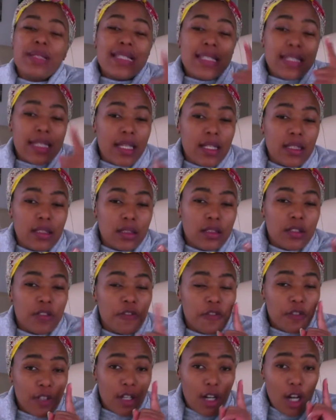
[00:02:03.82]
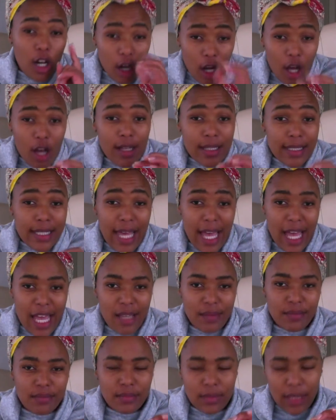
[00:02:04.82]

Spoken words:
single for a long time,